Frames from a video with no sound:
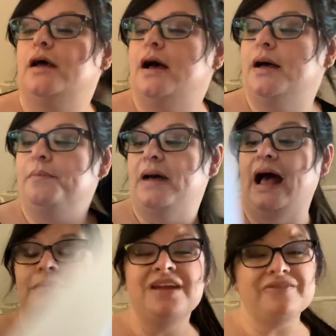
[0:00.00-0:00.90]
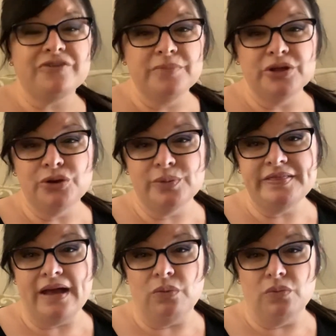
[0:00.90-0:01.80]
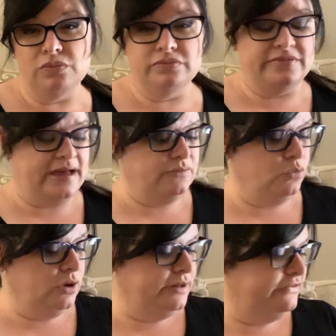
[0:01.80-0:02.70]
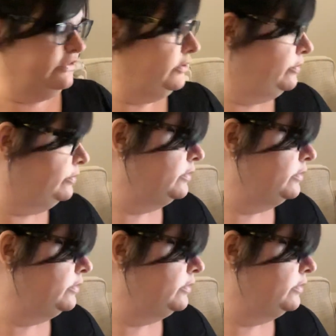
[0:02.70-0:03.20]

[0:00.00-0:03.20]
I'm not familiar with that one, so